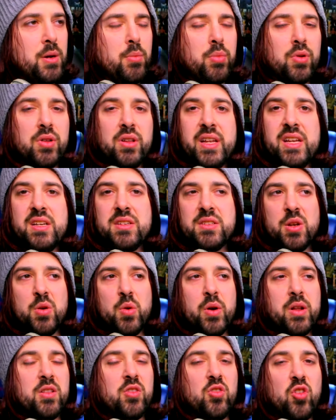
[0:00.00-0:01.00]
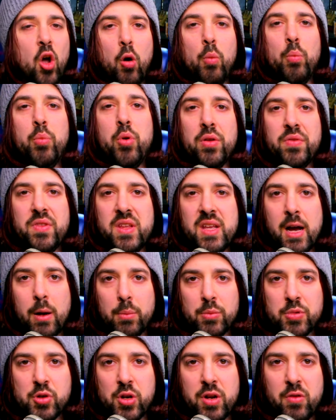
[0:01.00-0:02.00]
Please do it. Don't put the
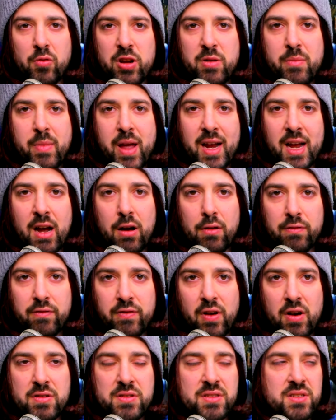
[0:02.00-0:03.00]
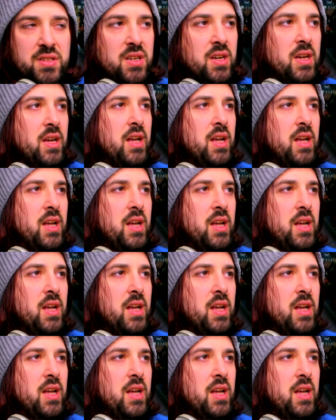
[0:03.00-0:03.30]
Elm Street remake out first.